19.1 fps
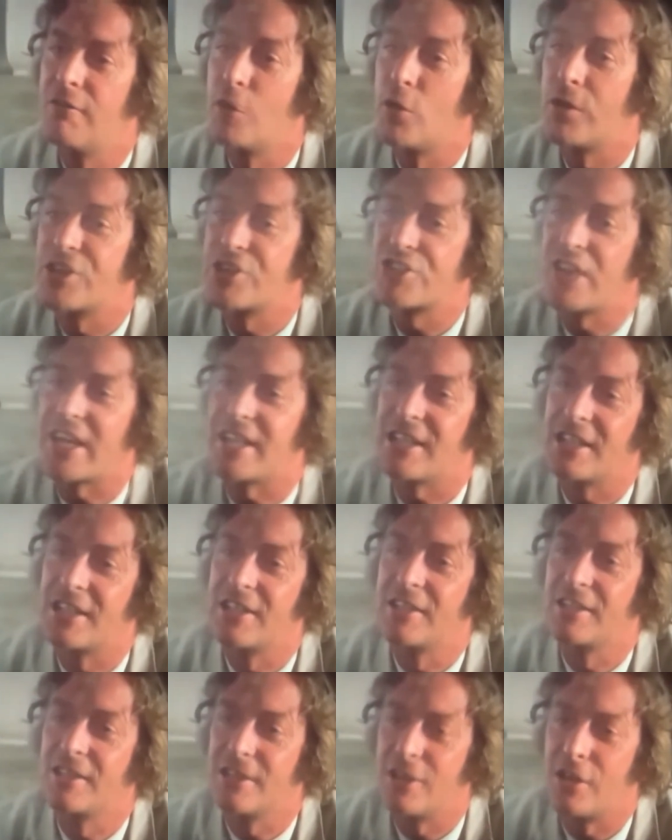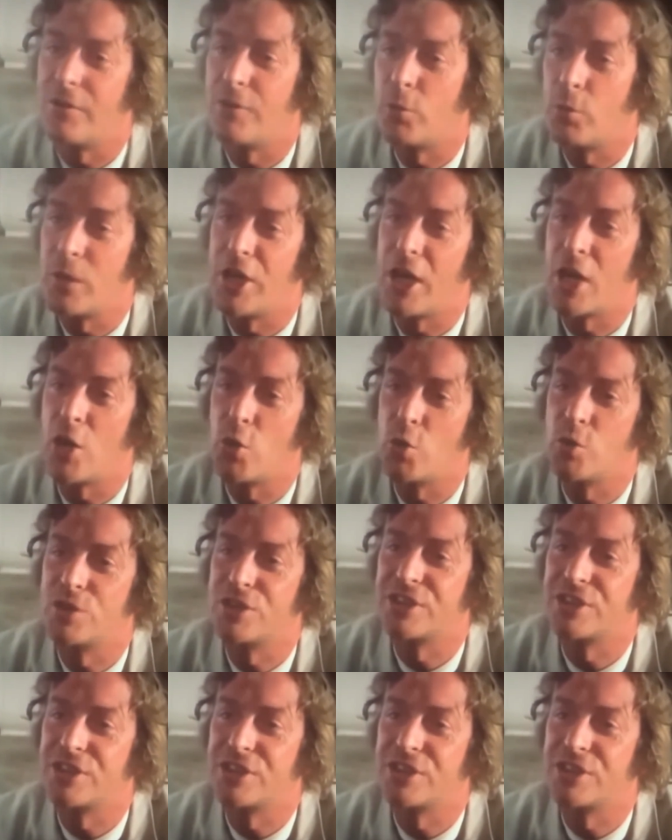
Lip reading: for the sake of the widow's